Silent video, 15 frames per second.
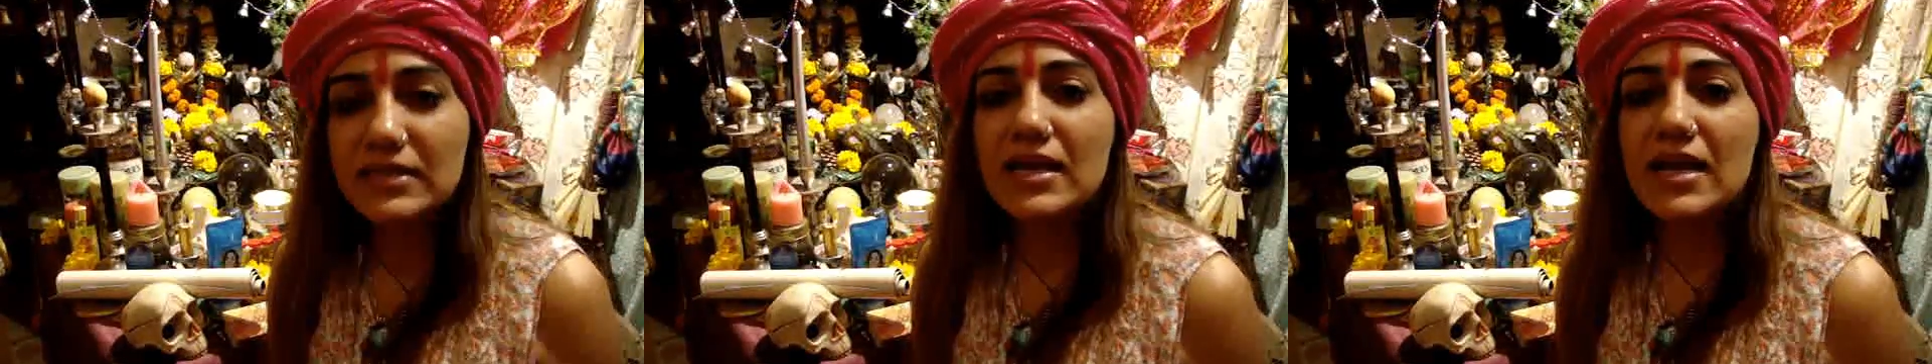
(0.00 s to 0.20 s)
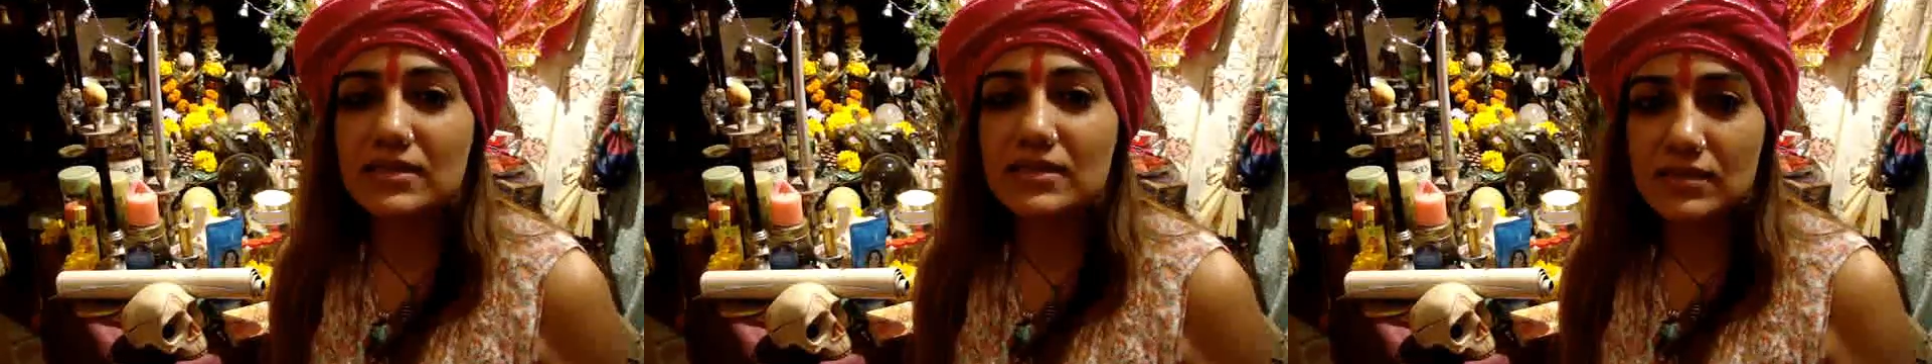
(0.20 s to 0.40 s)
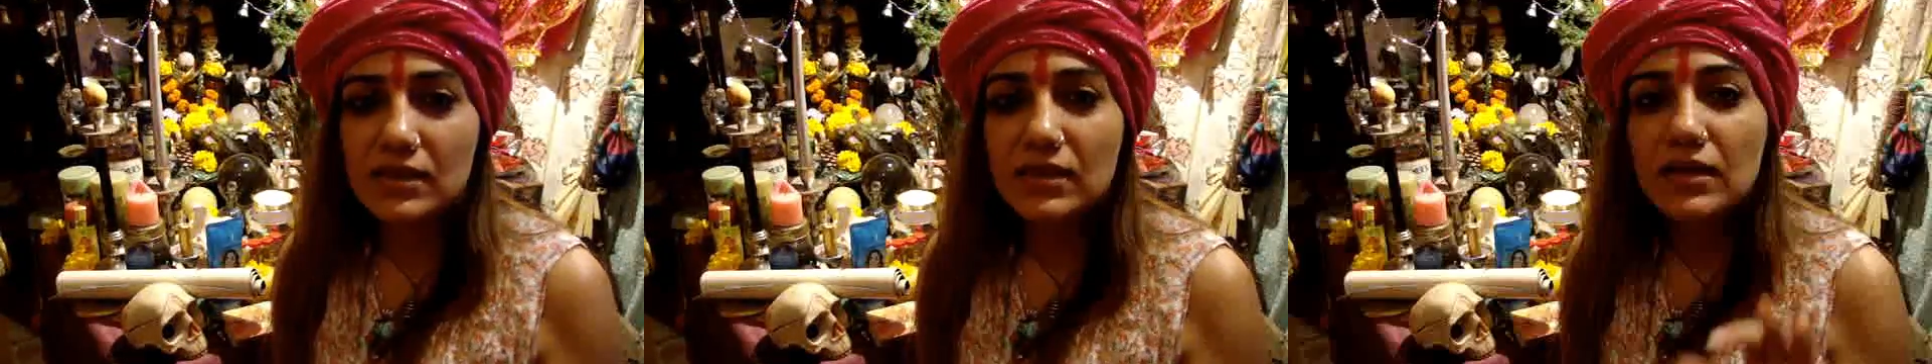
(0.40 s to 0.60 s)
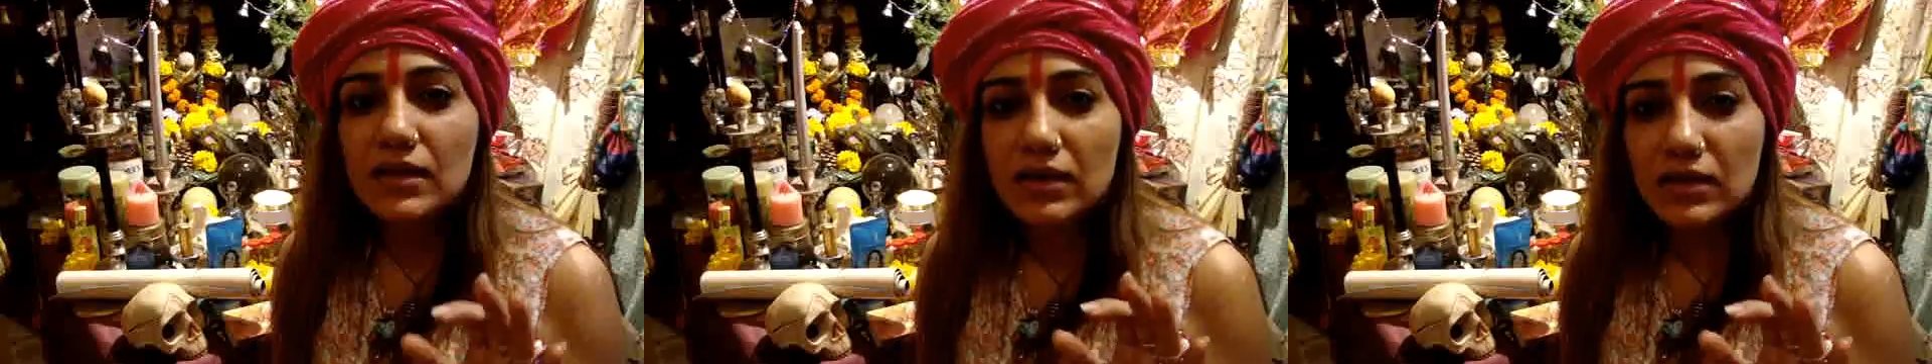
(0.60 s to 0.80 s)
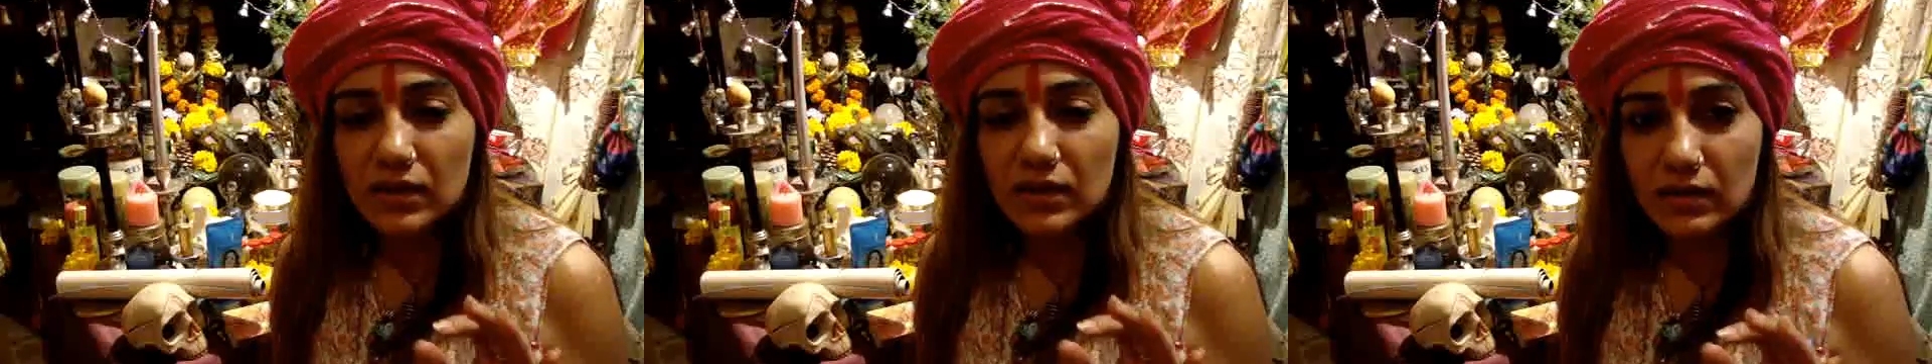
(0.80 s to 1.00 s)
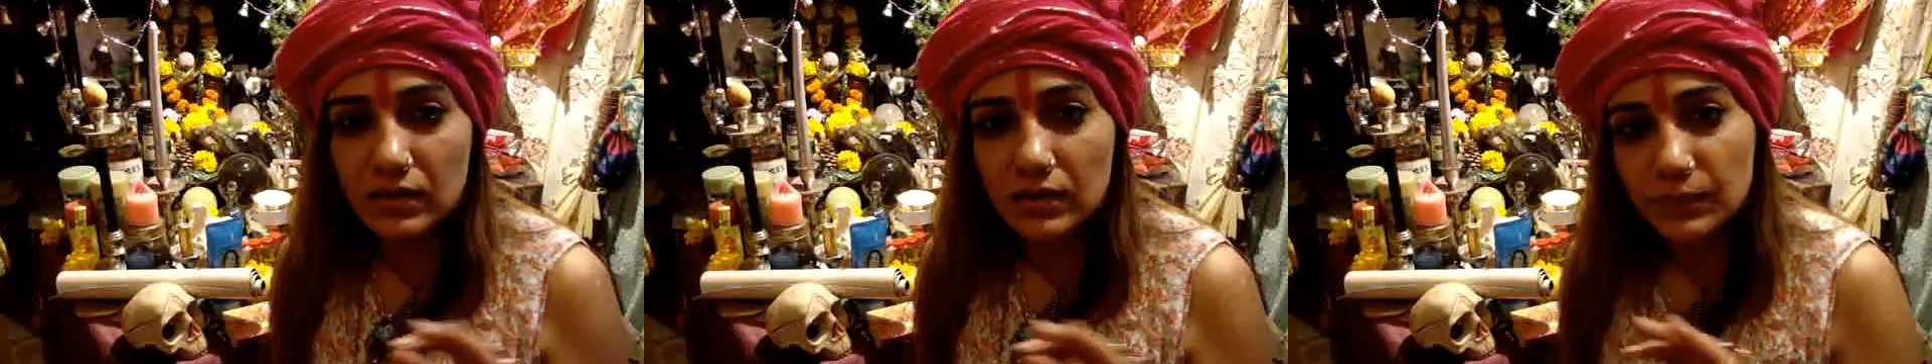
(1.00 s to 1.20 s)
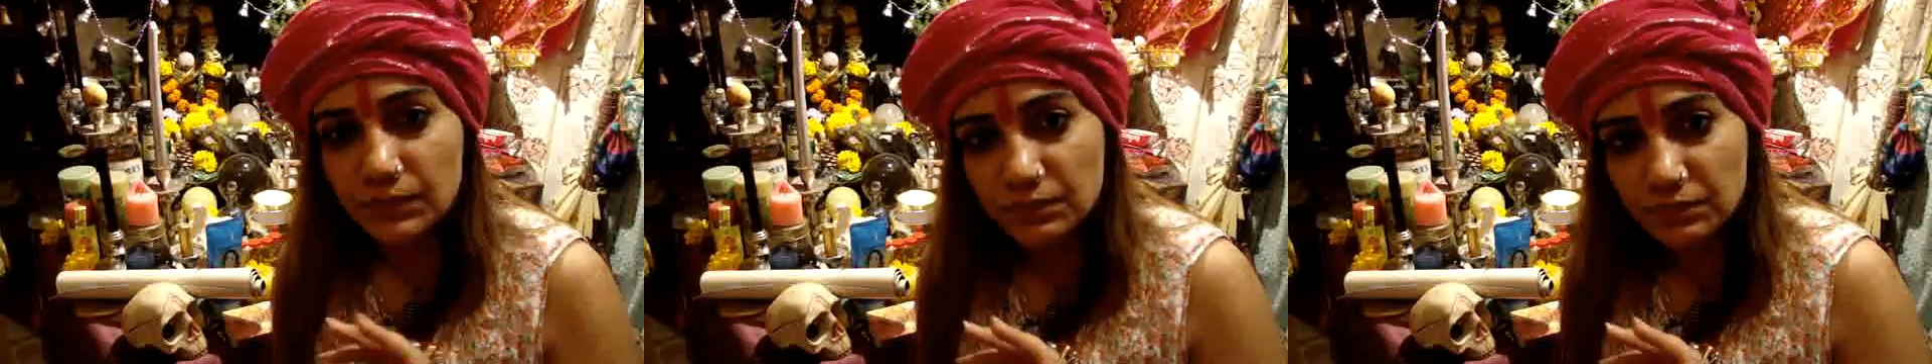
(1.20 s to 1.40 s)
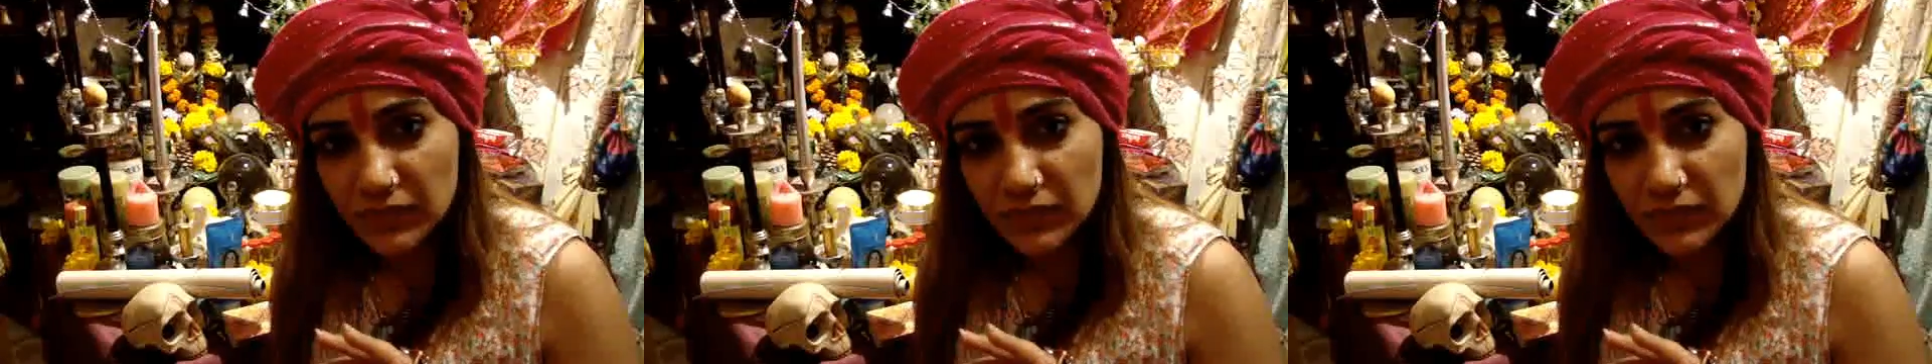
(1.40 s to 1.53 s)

yes um,